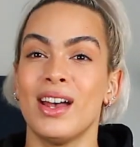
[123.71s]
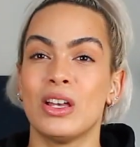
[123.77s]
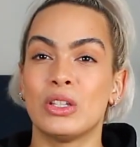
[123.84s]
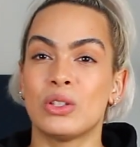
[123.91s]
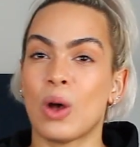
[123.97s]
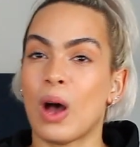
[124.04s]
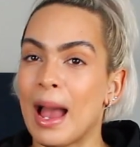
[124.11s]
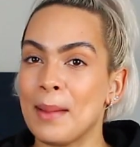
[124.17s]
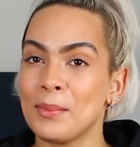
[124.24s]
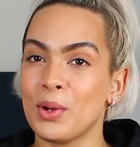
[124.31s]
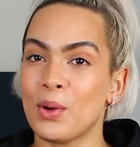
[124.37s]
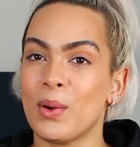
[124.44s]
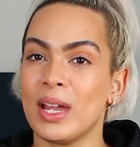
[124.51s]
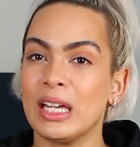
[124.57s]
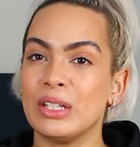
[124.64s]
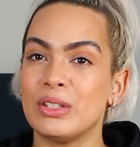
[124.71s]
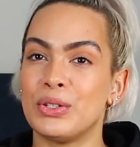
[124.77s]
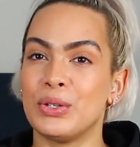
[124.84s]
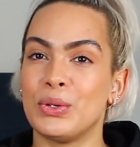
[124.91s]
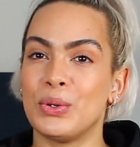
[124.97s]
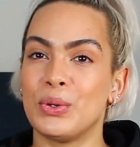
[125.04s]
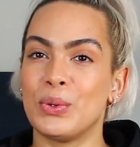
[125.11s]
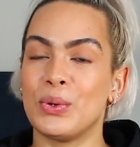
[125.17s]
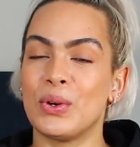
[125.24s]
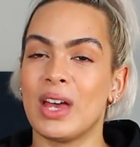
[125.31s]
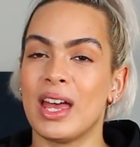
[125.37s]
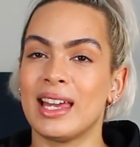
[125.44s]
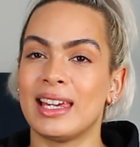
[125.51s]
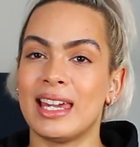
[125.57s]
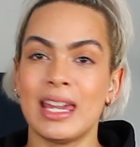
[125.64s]
So I'm going
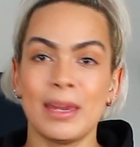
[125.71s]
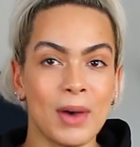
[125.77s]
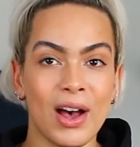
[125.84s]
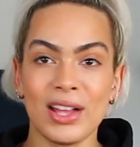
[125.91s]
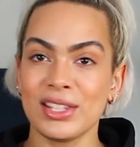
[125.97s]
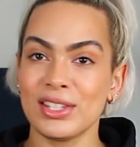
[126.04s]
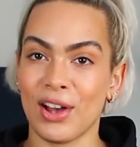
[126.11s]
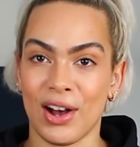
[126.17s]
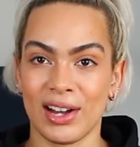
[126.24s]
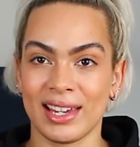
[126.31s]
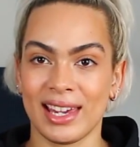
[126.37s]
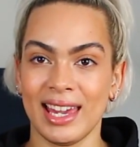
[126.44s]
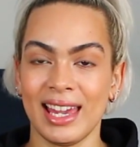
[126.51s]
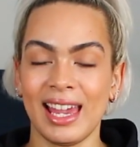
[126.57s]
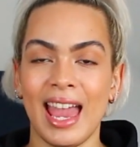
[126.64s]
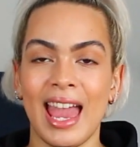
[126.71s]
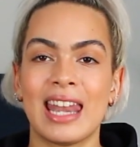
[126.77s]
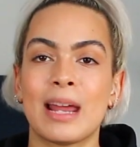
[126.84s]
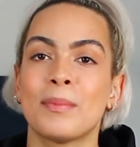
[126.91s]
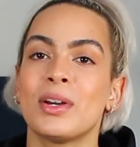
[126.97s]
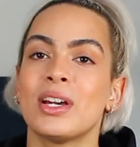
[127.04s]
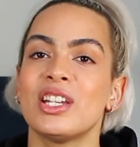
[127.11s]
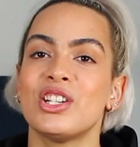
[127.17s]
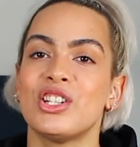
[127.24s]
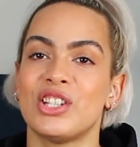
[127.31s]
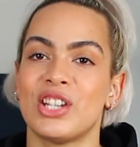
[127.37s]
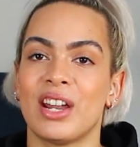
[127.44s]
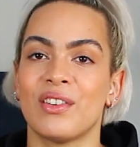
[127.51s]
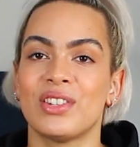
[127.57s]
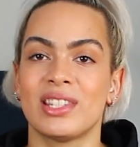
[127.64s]
to keep on talking, and I'm going to
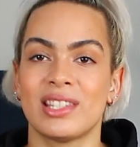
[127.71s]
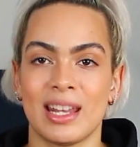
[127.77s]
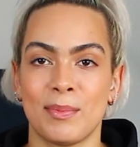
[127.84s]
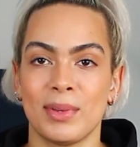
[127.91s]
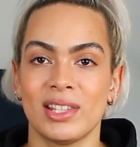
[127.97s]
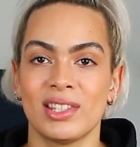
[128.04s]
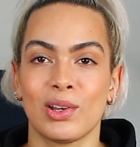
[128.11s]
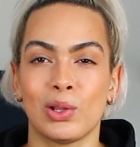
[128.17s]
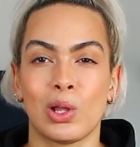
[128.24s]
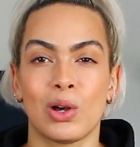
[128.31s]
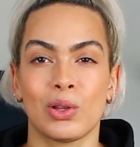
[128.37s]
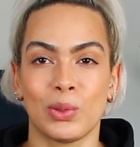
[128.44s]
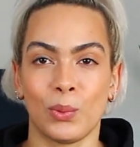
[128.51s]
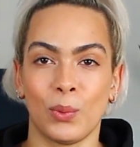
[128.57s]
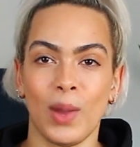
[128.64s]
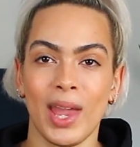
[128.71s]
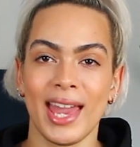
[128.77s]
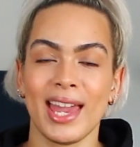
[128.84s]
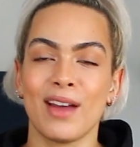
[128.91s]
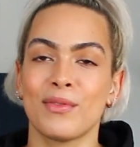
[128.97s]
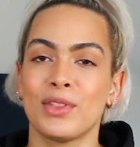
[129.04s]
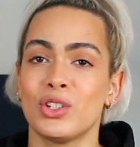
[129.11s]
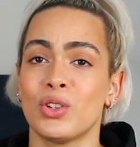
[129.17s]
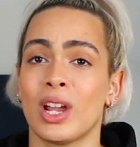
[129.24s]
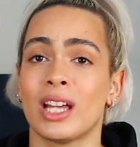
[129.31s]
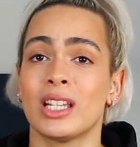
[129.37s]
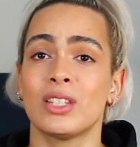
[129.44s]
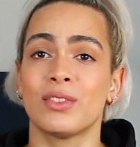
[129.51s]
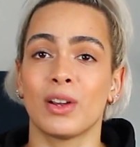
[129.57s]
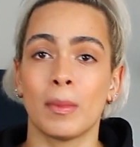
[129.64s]
share snippets along the way of the
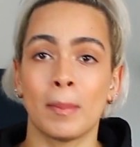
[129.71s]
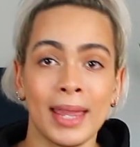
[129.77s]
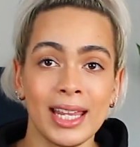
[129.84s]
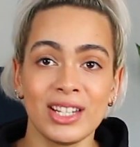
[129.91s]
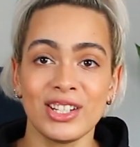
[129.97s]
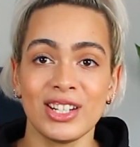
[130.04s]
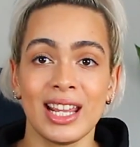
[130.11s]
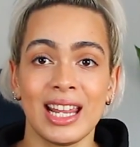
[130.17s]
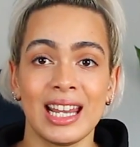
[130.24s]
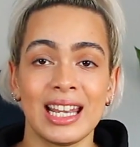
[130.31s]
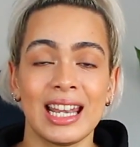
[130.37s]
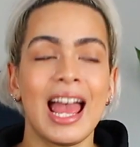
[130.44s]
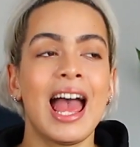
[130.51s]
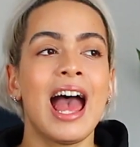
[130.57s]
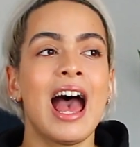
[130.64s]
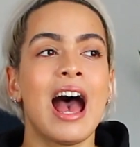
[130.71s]
transformation.